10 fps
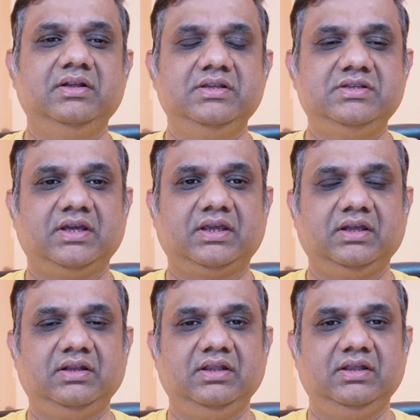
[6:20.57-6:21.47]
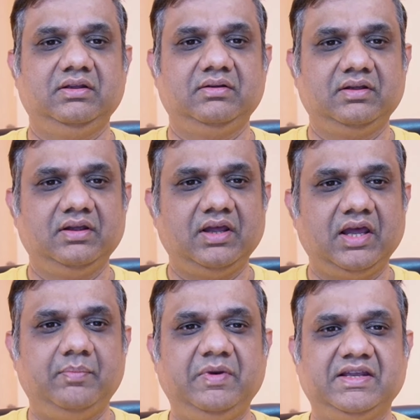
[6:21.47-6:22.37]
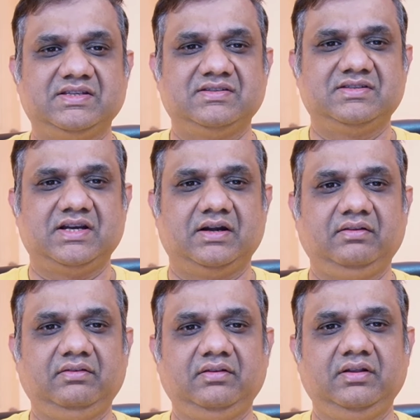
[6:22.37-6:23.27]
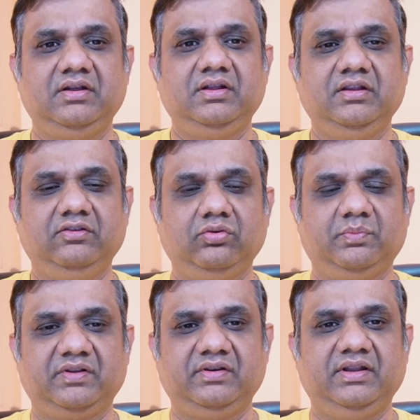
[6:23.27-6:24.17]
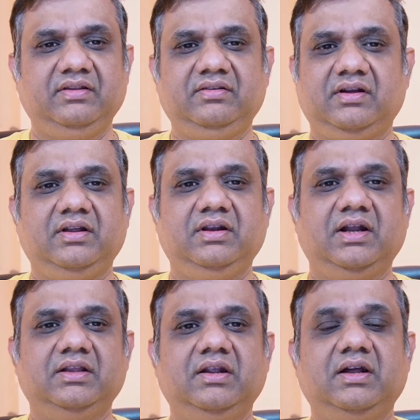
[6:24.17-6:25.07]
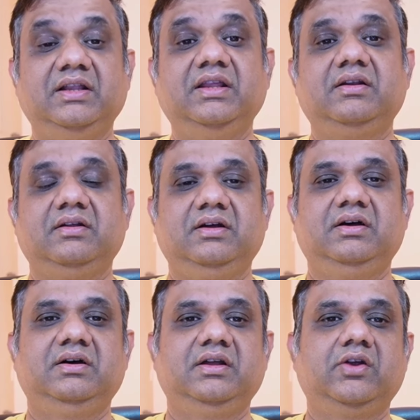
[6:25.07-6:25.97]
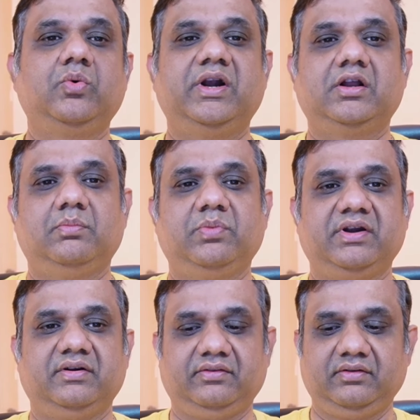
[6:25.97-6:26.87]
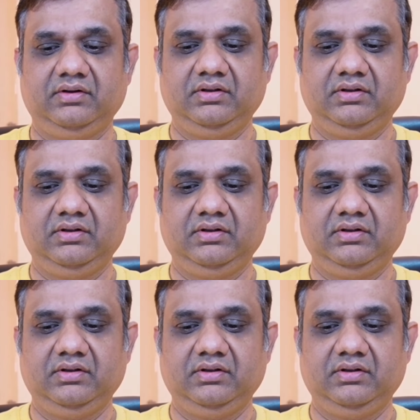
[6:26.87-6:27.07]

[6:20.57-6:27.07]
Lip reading: checking the application status, the supersedence, and other required components.